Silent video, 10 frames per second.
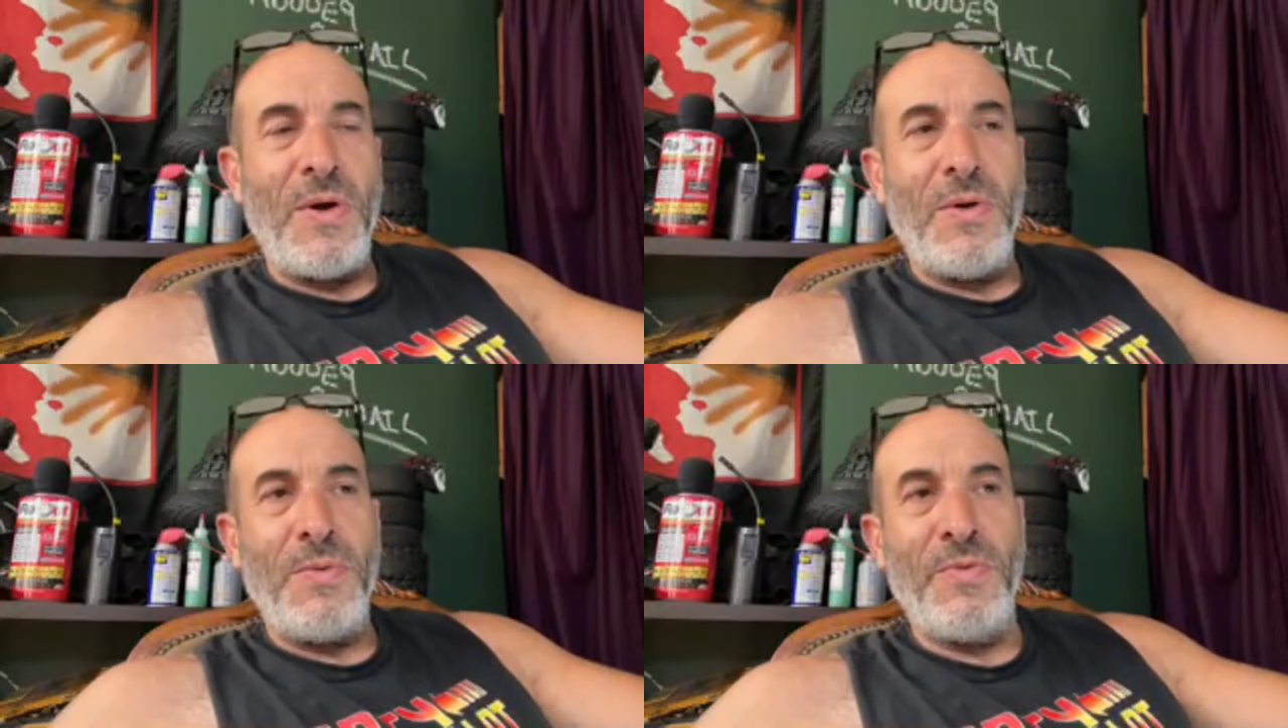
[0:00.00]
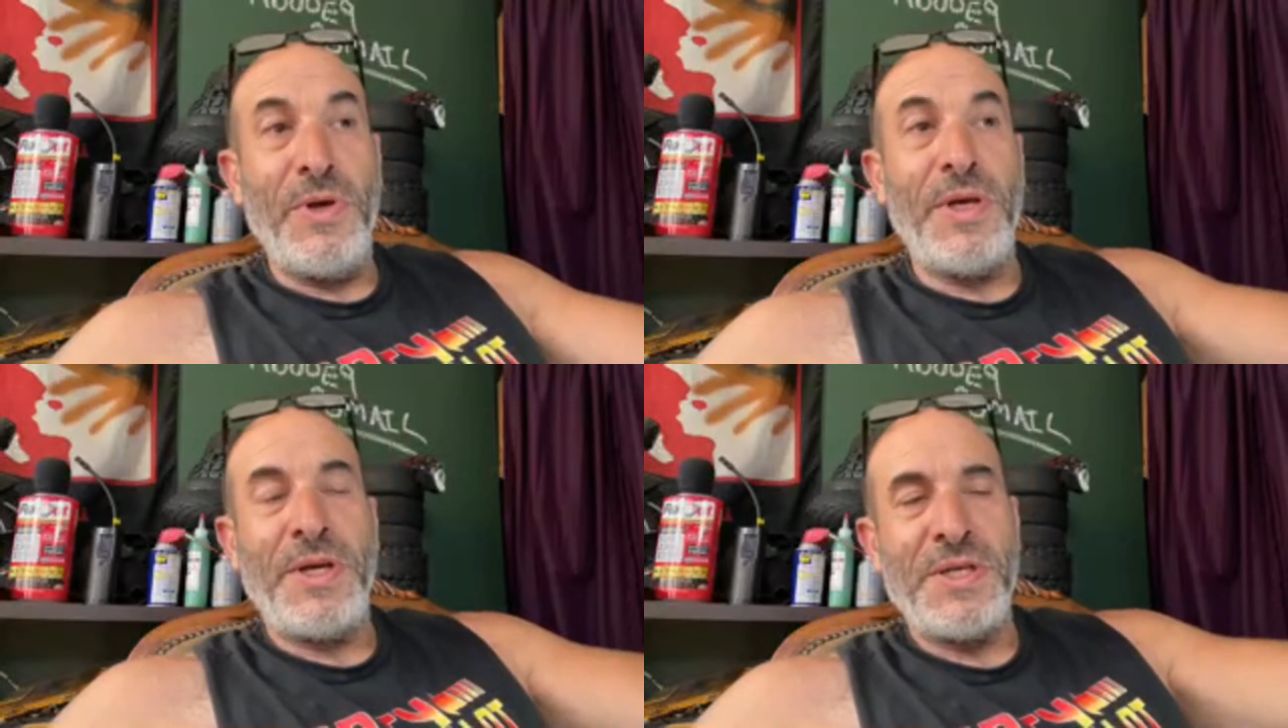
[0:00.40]

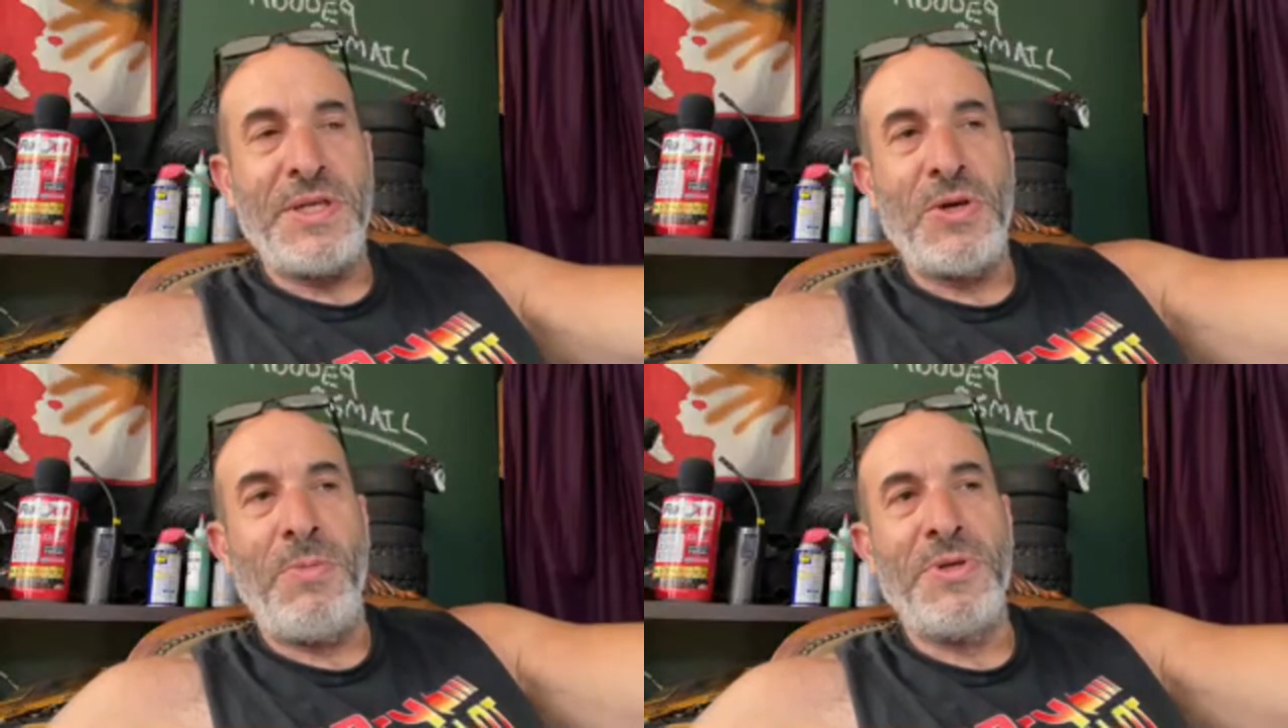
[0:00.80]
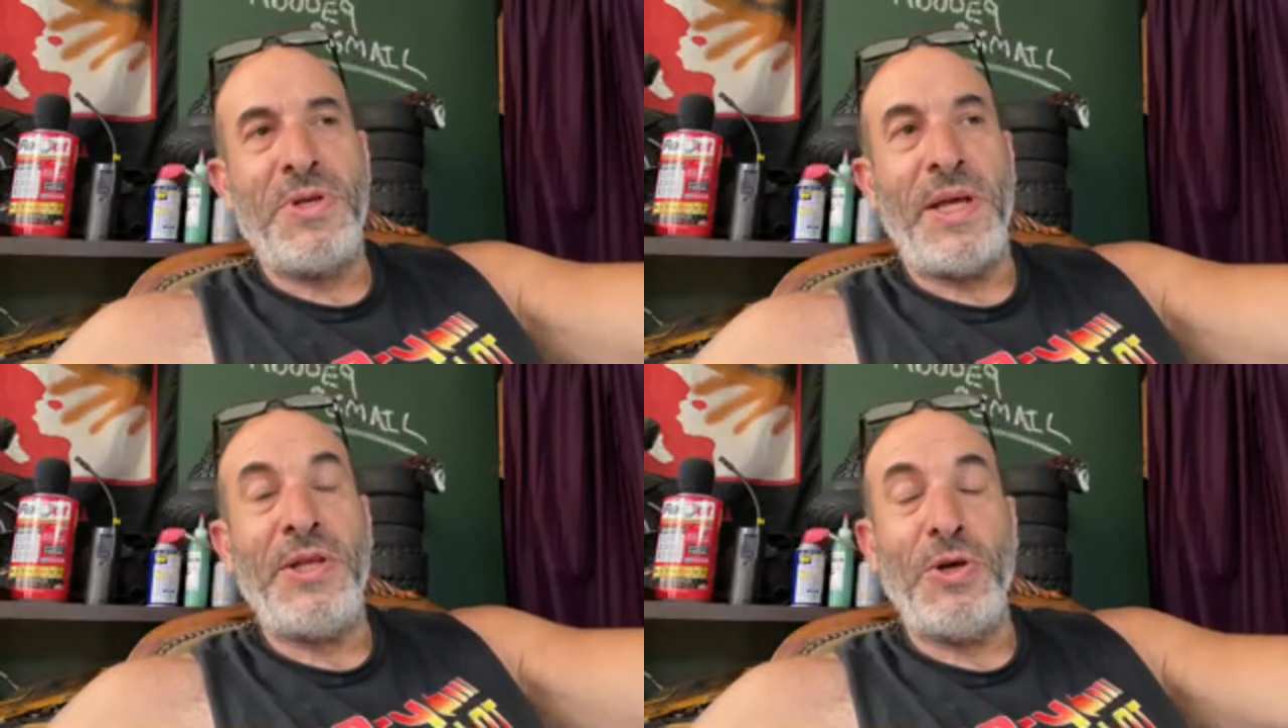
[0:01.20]
really, because it's almost
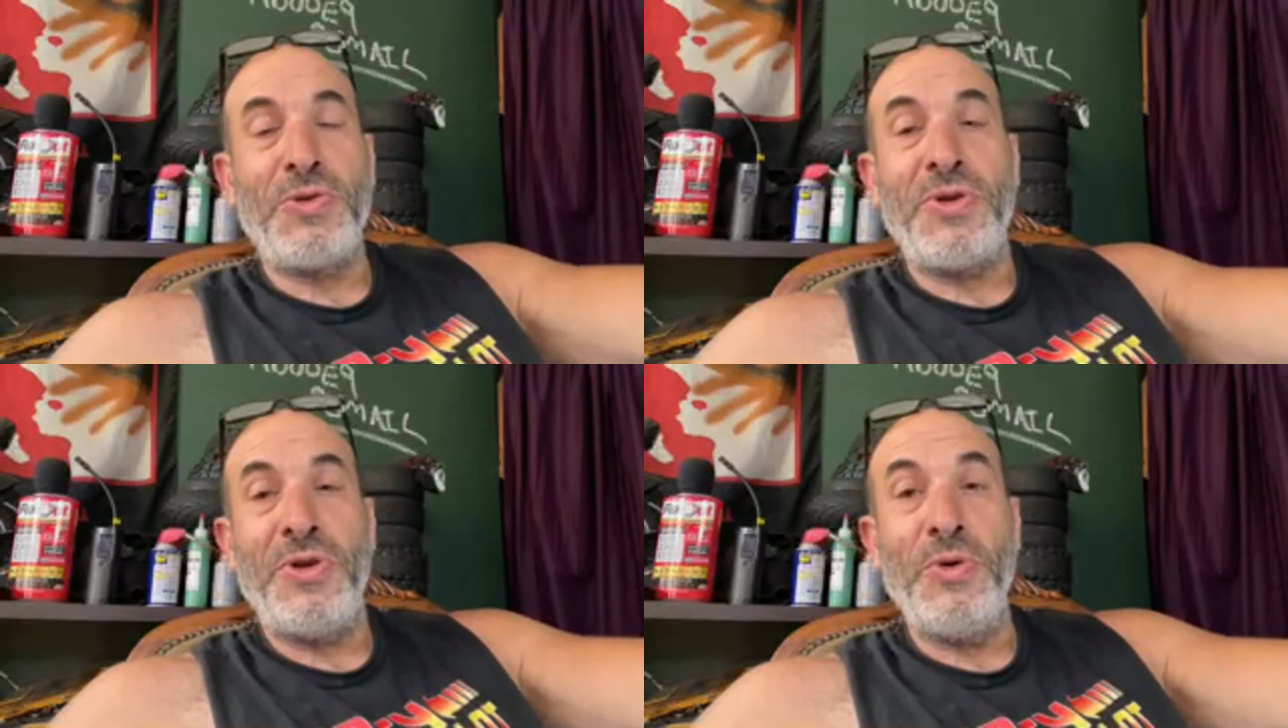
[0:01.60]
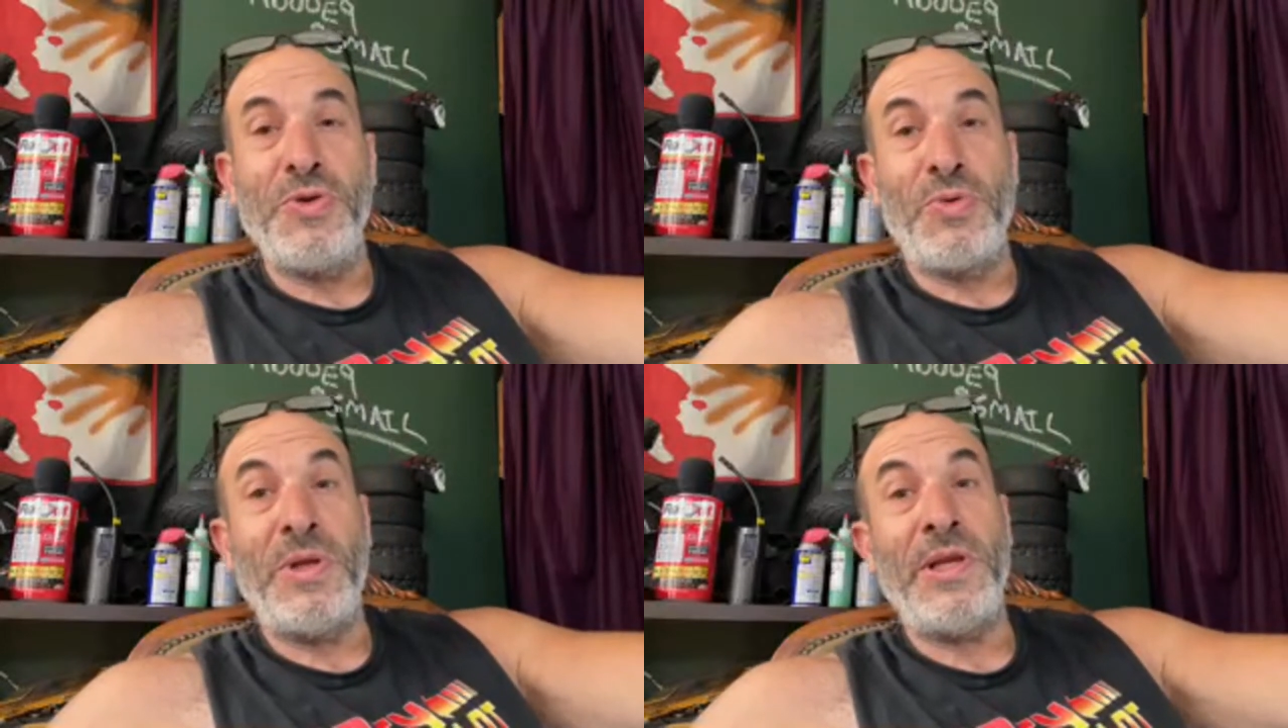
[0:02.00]
like the Ultra 2 is
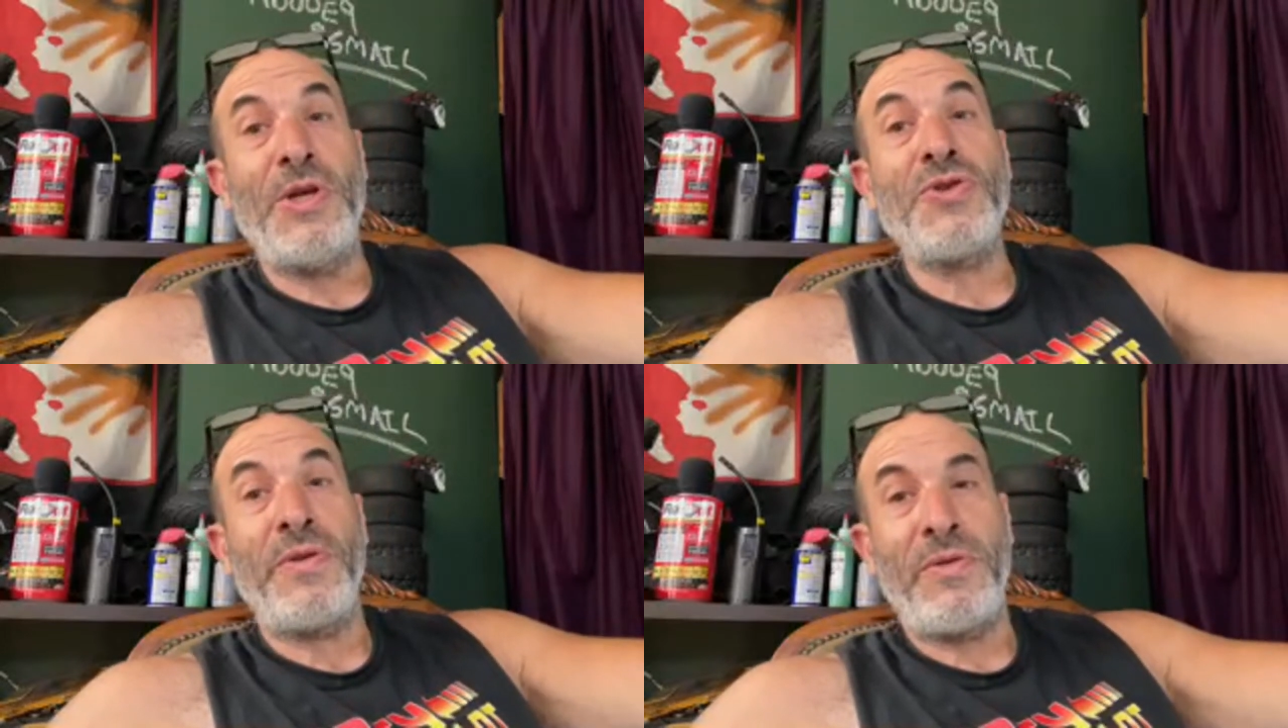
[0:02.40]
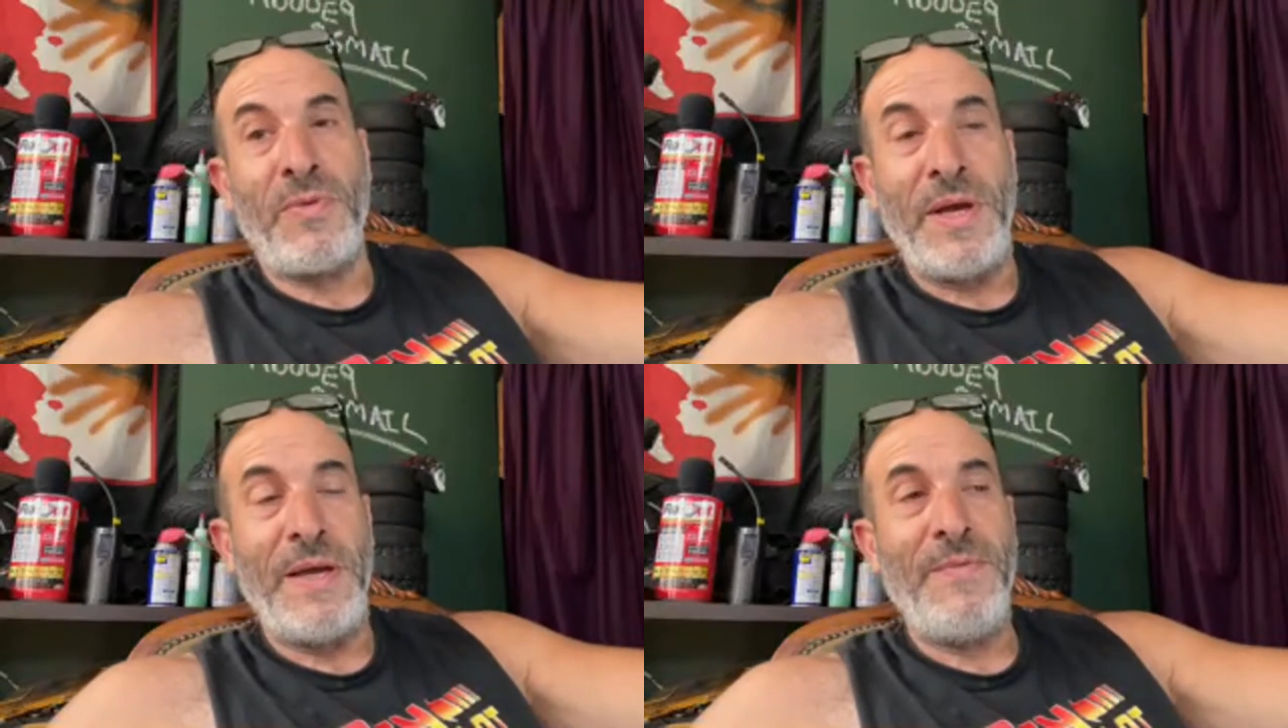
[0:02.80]
really the Ultra
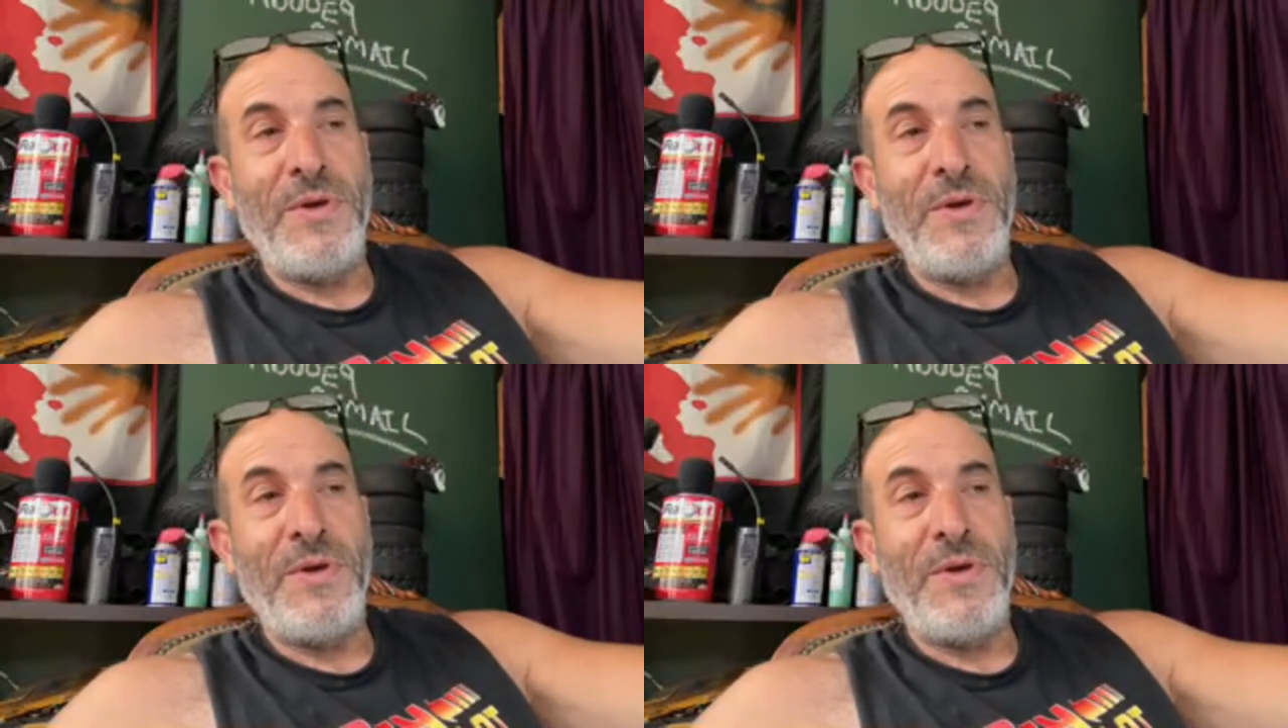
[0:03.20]
3.